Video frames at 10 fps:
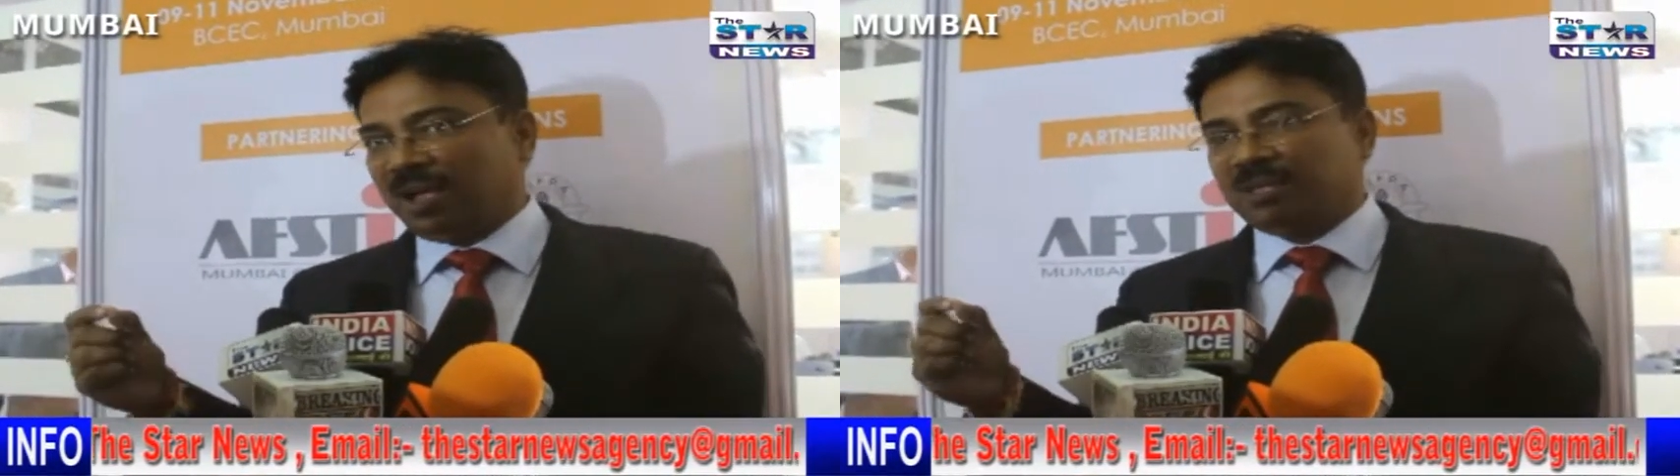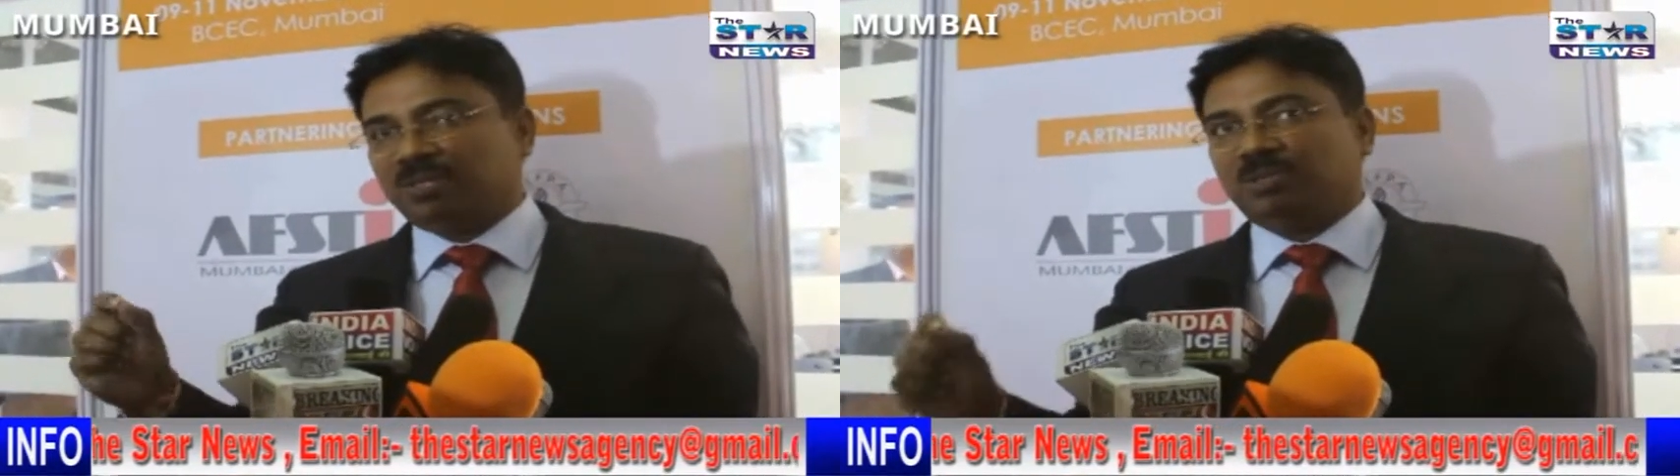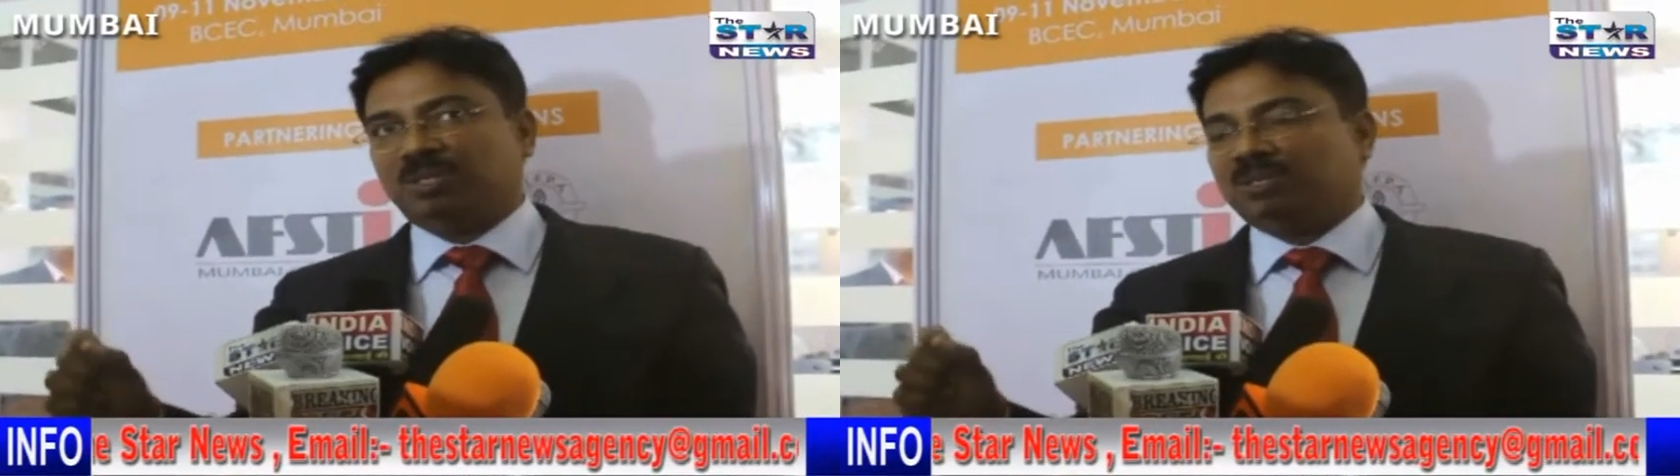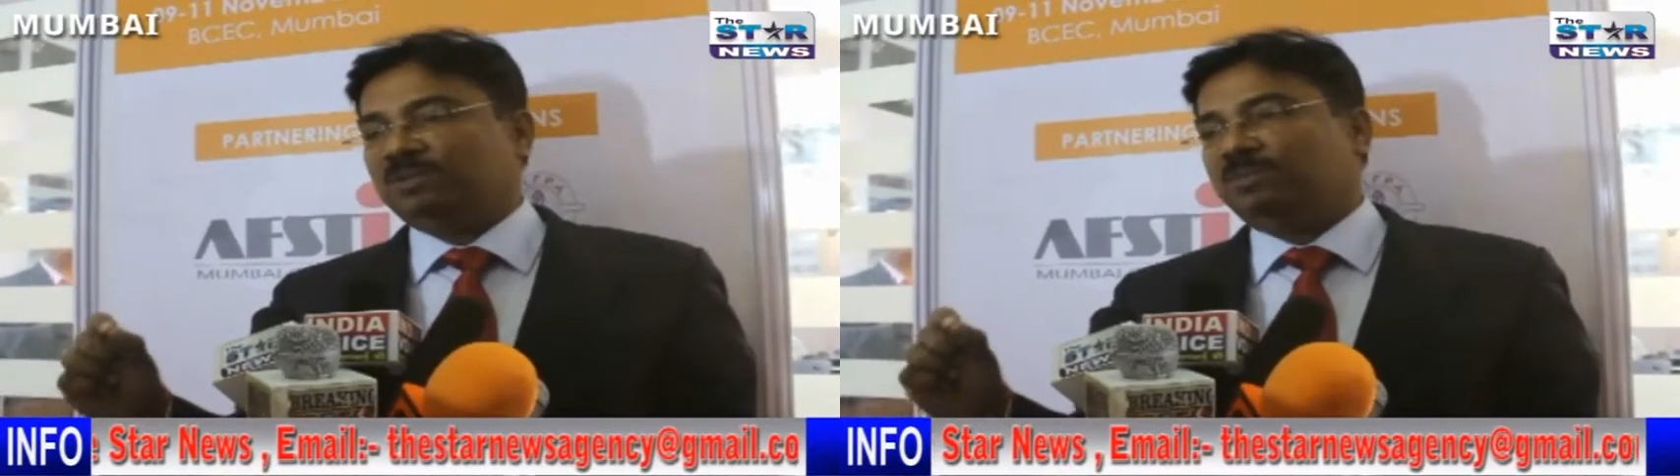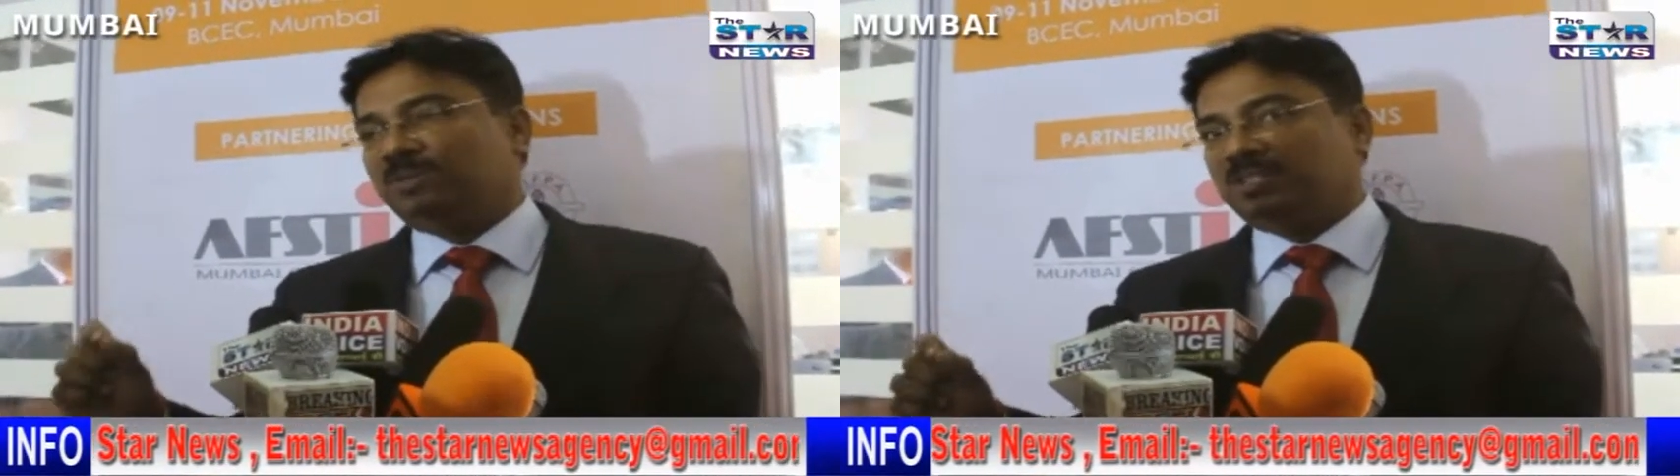
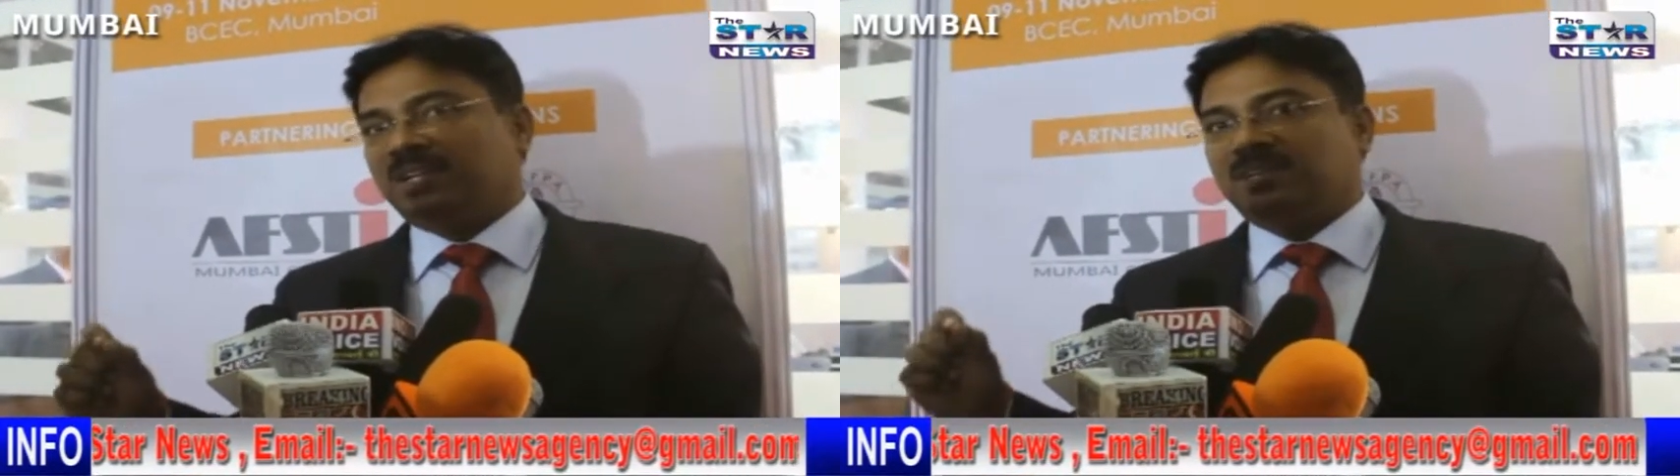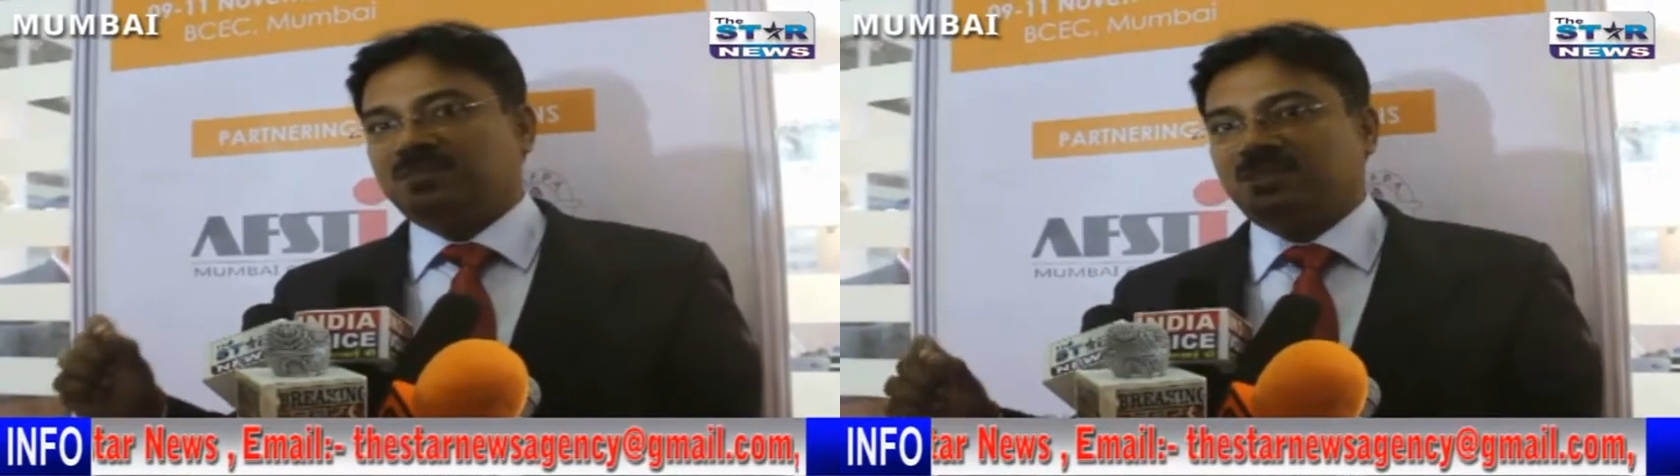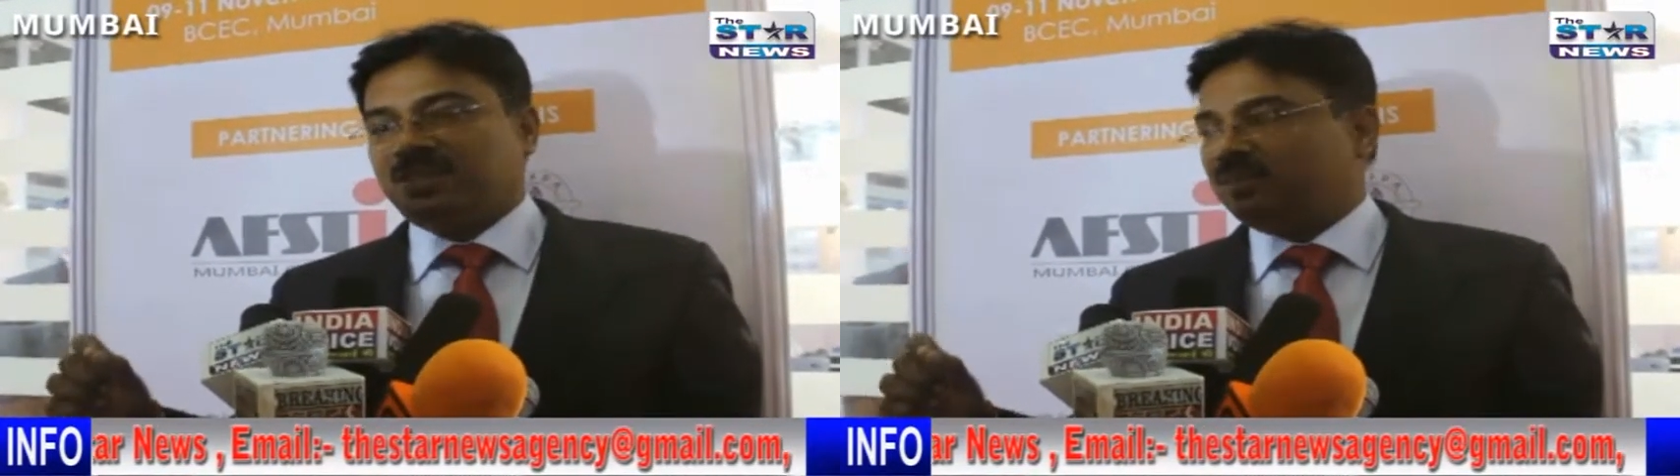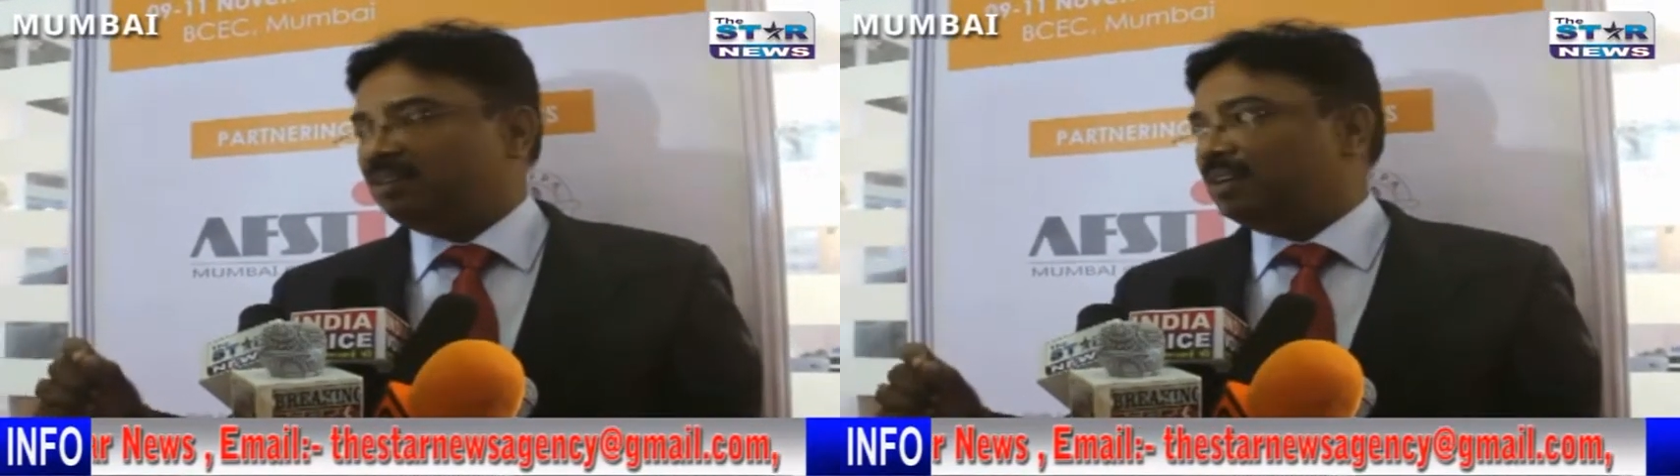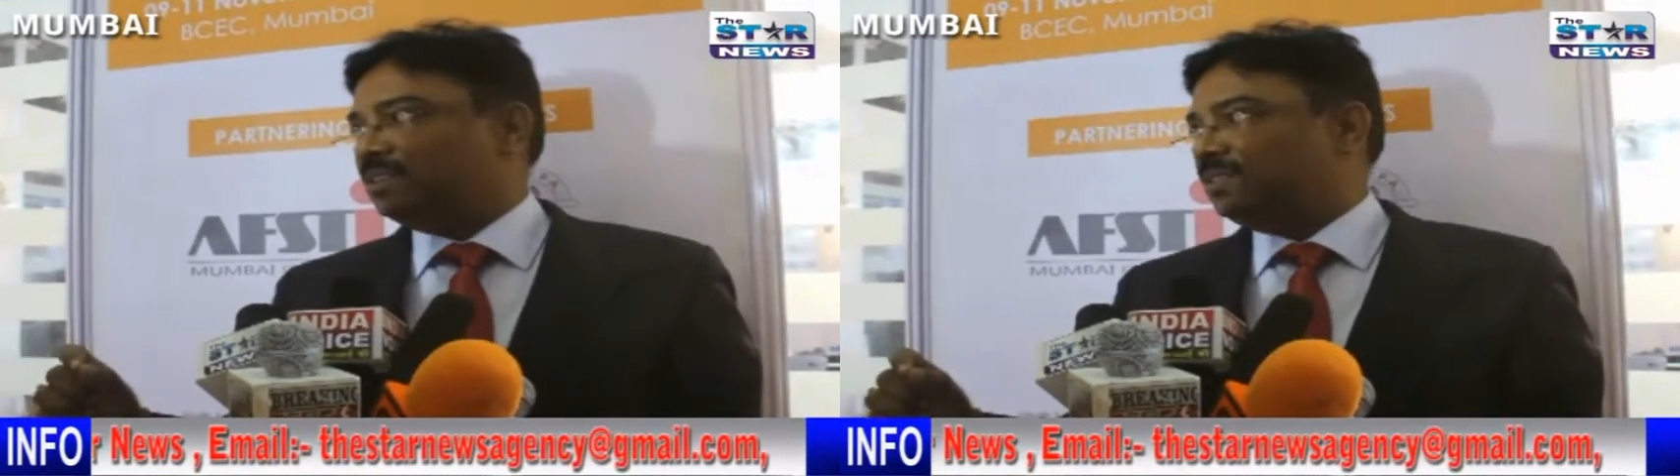Association of Food Scientists and
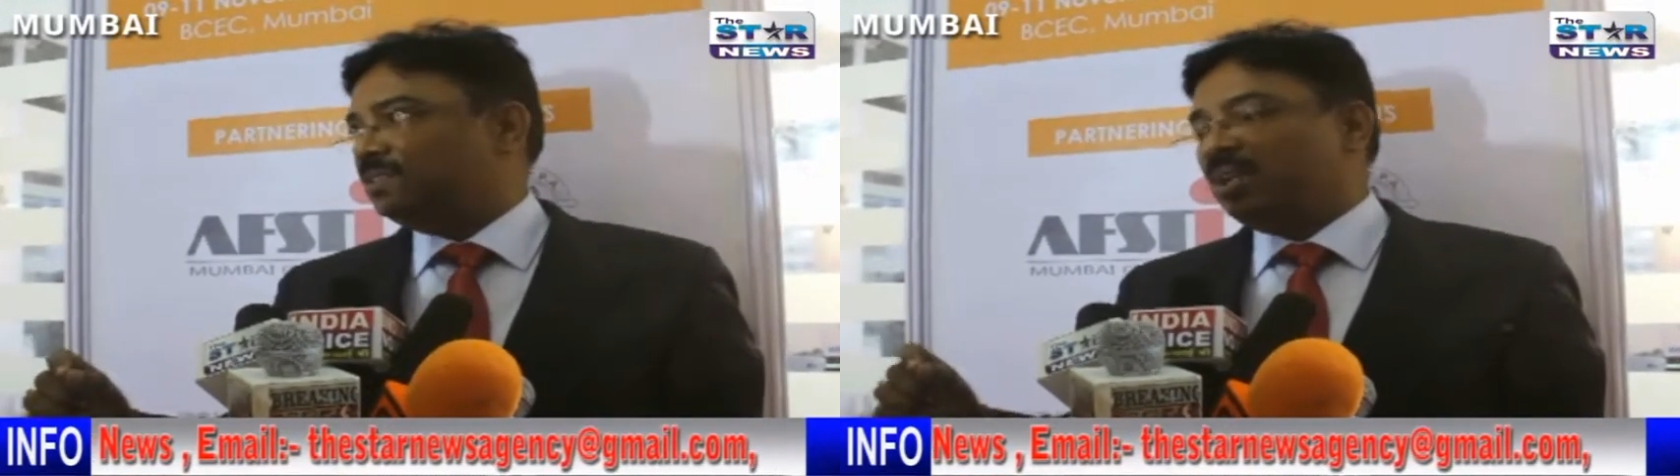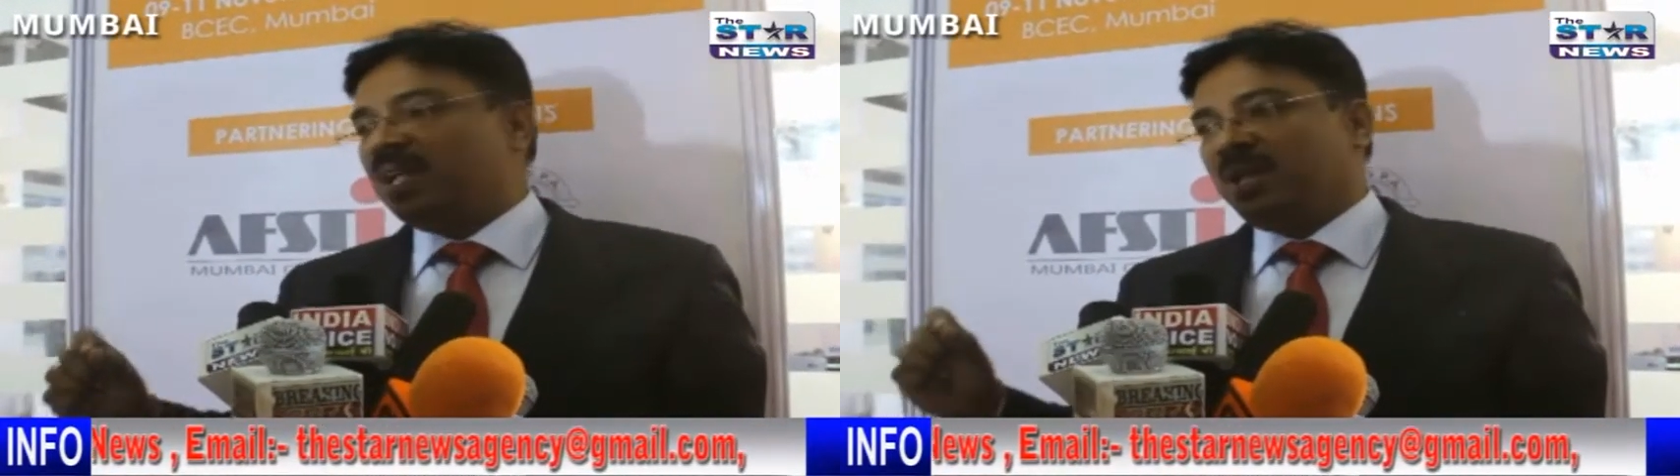Technologies